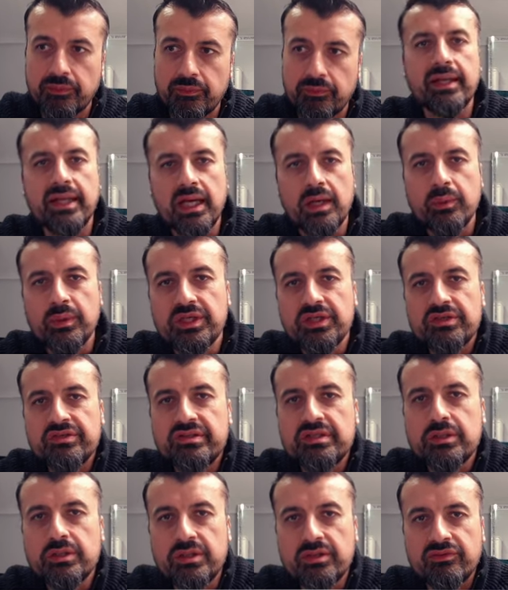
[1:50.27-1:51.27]
And here where you
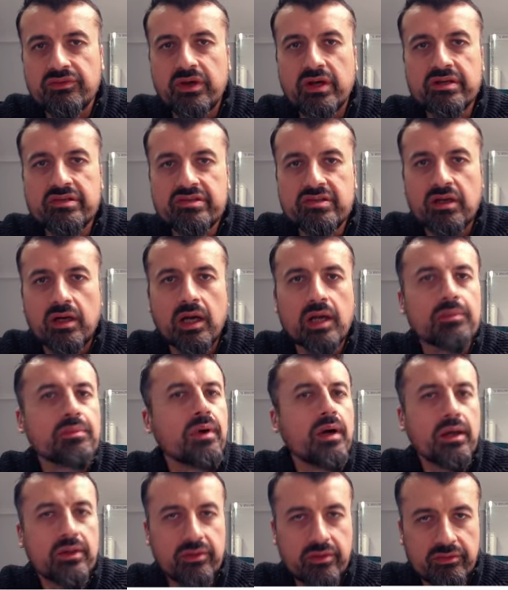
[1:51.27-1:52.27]
see your device type,
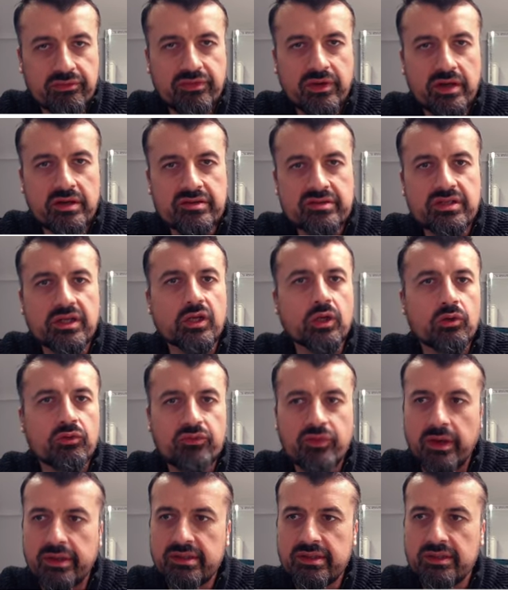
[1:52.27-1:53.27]
either a Fire Stick or
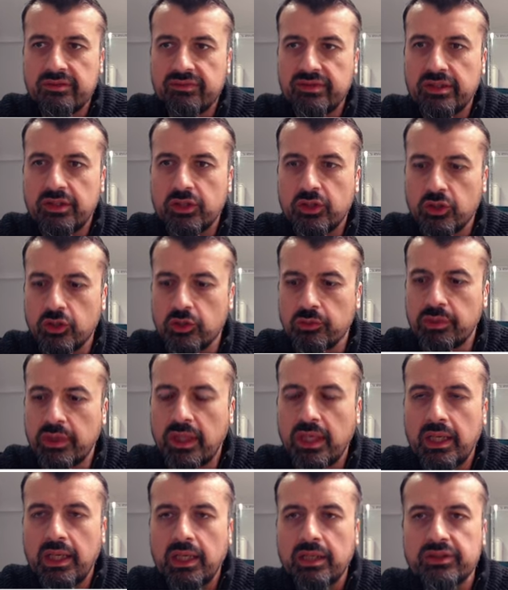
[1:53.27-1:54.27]
Fire TV Cube,
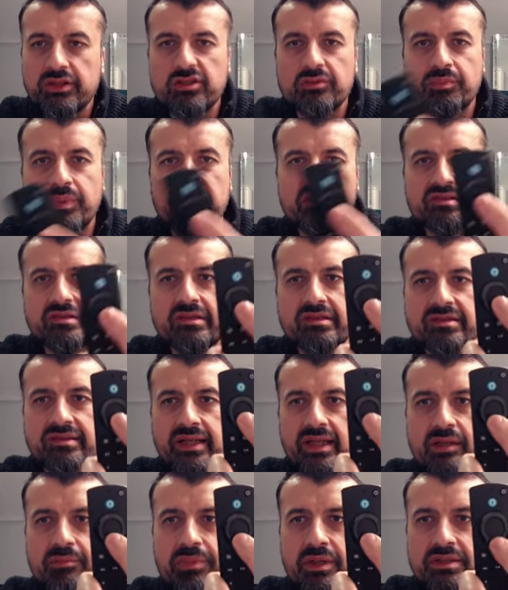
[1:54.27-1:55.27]
just press the
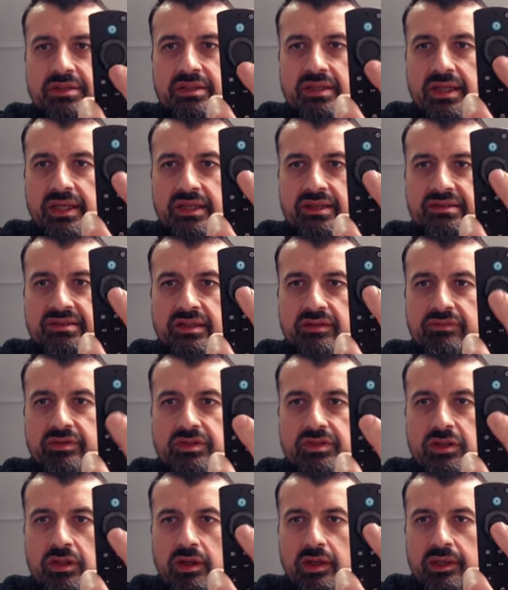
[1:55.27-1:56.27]
select button here
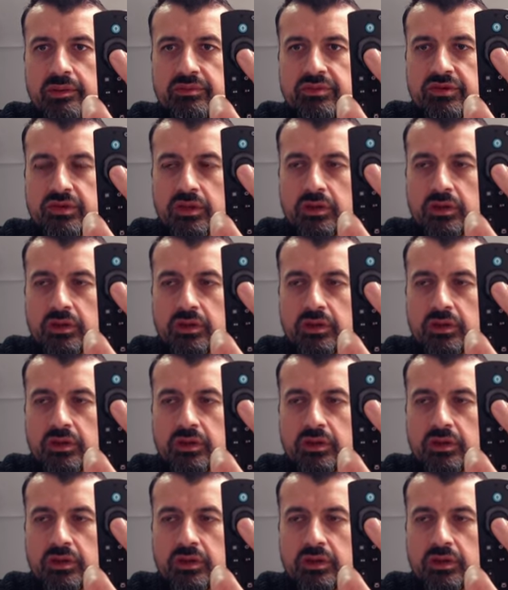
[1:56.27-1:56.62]
7 times.